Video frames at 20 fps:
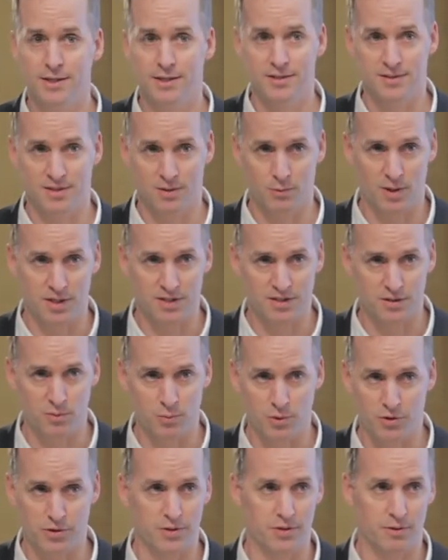is they want
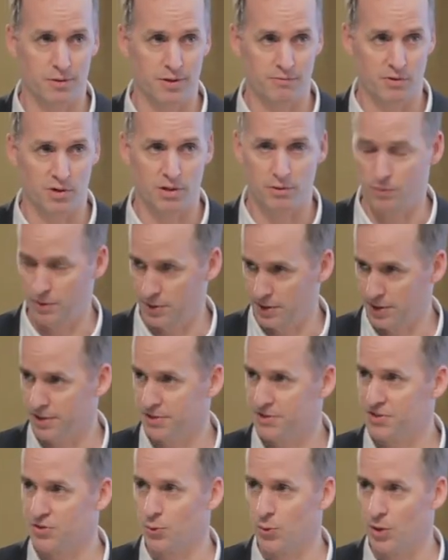someone who can deliver a really
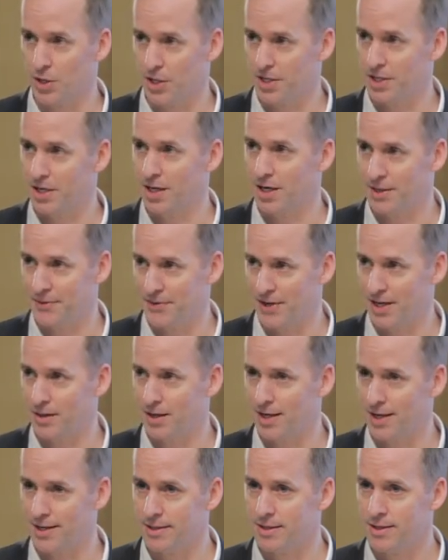good story on
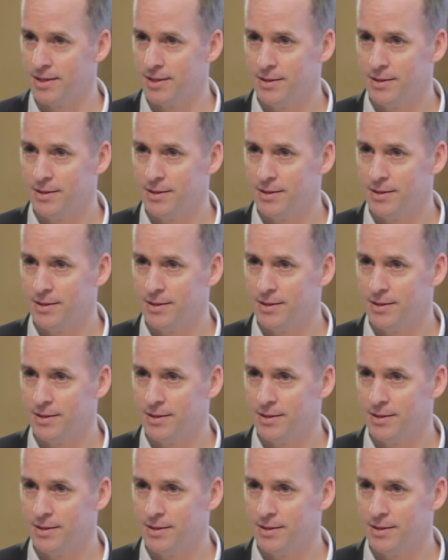deadline.